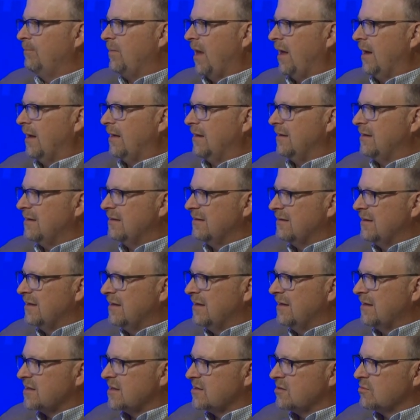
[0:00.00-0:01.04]
And
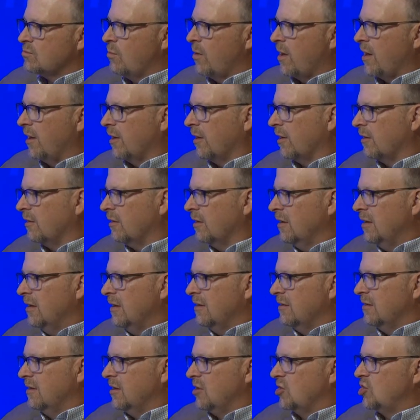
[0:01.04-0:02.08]
this is where
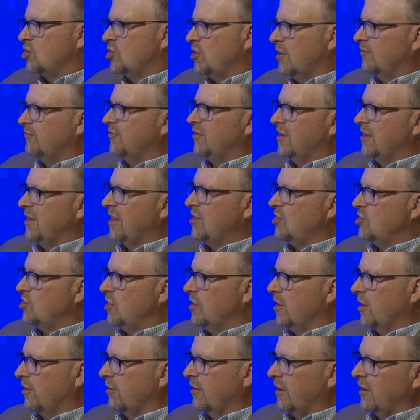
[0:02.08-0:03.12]
the shift in
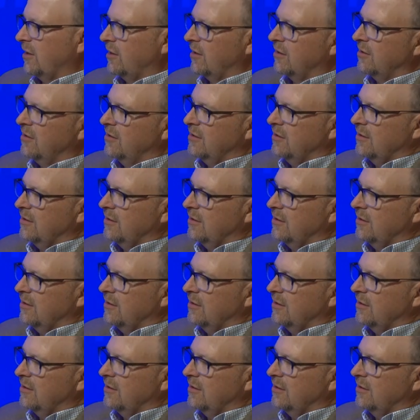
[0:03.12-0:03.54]
engineering,